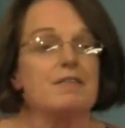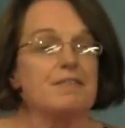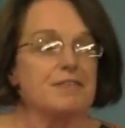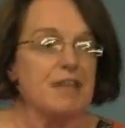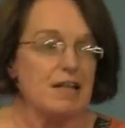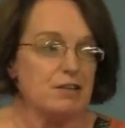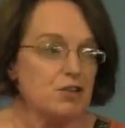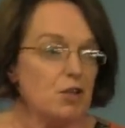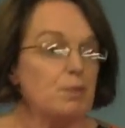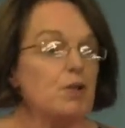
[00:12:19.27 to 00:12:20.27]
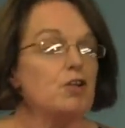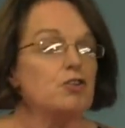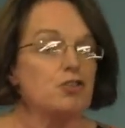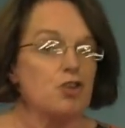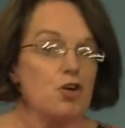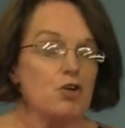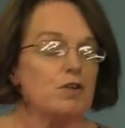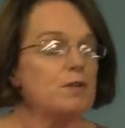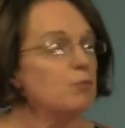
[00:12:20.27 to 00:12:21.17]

stand up, talk.